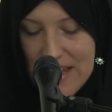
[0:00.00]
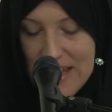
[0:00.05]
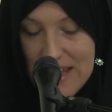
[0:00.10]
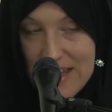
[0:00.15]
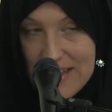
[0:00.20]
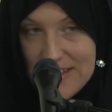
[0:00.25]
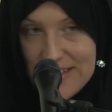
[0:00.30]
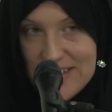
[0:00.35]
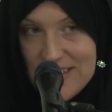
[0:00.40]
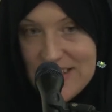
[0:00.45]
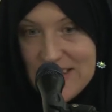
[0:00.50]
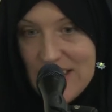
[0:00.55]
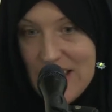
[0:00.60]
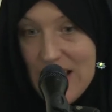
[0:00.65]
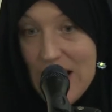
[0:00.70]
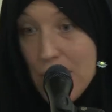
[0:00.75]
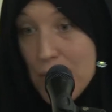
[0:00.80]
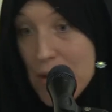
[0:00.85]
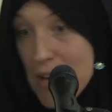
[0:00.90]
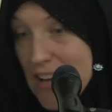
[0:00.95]
it
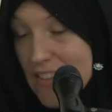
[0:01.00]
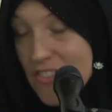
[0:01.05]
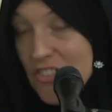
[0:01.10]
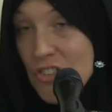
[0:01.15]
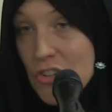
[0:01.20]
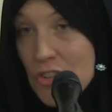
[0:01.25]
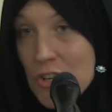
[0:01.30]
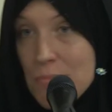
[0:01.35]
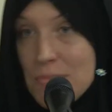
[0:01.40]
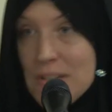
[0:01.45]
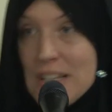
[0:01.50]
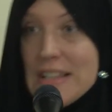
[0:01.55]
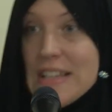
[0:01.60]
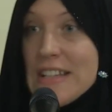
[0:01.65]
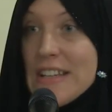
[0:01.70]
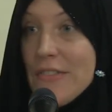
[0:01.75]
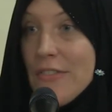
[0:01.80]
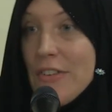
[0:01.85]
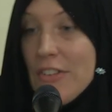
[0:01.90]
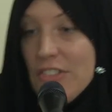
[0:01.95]
relates to a completely
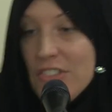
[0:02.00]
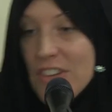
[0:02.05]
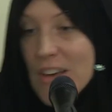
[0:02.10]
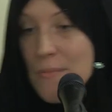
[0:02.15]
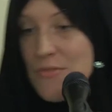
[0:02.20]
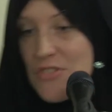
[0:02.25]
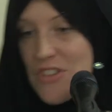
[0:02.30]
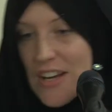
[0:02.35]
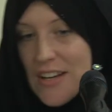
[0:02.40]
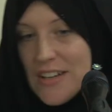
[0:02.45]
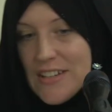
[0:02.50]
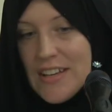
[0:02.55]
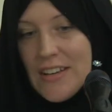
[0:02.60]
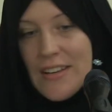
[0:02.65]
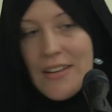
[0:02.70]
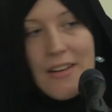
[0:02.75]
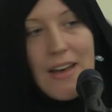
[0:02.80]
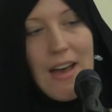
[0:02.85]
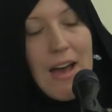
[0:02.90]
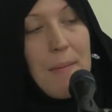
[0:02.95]
different subject,
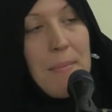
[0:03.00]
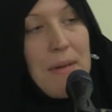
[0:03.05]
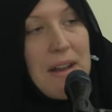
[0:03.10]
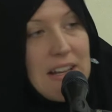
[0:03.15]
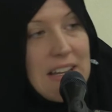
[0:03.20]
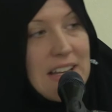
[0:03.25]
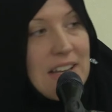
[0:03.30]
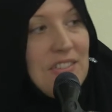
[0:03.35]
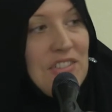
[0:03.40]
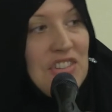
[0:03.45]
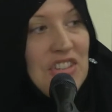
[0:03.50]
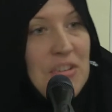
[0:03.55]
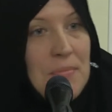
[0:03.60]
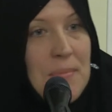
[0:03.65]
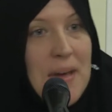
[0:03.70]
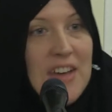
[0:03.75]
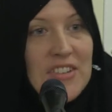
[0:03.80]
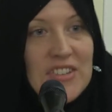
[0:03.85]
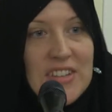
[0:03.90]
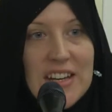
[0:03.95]
but it gives
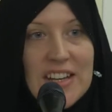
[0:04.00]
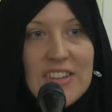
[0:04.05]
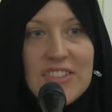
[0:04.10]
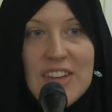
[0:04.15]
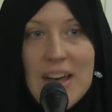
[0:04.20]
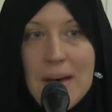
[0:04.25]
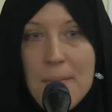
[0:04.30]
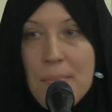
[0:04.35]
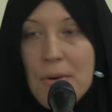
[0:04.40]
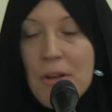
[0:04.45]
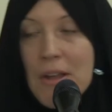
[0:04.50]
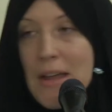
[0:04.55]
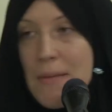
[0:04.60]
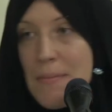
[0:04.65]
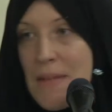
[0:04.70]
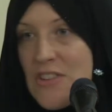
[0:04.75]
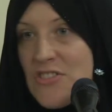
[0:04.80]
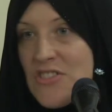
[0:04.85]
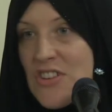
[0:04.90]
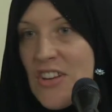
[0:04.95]
him as an example
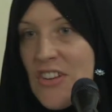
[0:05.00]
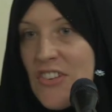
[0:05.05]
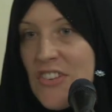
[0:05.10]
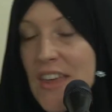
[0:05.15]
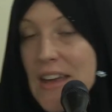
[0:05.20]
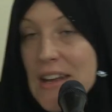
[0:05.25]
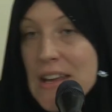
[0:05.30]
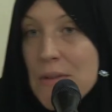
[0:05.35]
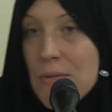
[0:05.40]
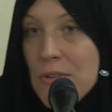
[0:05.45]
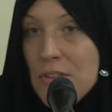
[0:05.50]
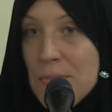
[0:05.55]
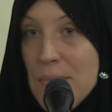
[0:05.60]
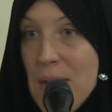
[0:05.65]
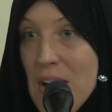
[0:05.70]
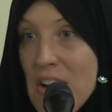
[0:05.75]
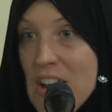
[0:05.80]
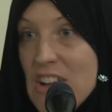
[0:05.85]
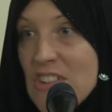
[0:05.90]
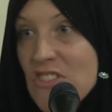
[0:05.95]
and mentions that he was
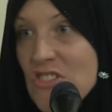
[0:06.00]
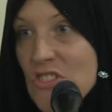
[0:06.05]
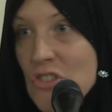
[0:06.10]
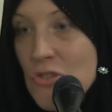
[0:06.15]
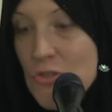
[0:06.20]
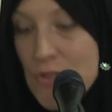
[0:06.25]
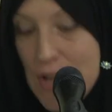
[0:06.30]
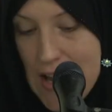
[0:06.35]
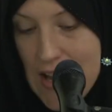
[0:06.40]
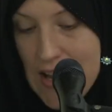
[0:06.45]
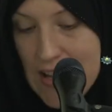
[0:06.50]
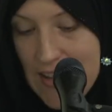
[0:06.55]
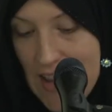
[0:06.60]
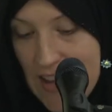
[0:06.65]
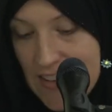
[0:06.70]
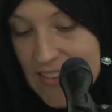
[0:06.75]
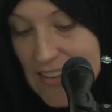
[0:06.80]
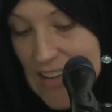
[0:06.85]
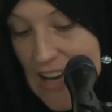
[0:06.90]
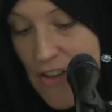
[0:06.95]
married to
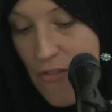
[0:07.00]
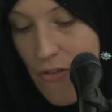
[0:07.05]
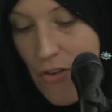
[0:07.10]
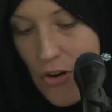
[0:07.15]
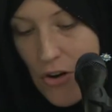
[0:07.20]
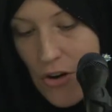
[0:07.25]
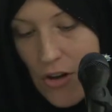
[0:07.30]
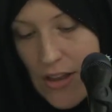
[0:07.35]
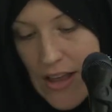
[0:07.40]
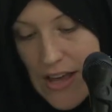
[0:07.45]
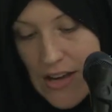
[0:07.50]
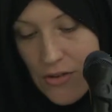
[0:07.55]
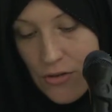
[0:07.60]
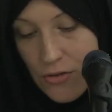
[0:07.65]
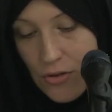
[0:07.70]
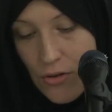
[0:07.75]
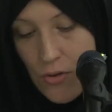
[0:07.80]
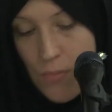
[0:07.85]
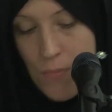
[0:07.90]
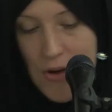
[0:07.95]
a slave girl,
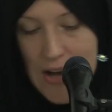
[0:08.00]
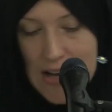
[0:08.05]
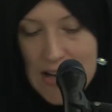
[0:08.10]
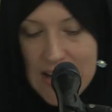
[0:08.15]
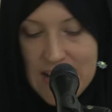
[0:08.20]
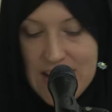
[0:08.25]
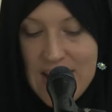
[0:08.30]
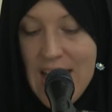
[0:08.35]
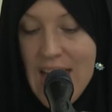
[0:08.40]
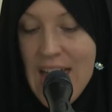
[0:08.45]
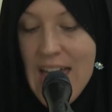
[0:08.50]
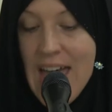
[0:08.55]
an Walid,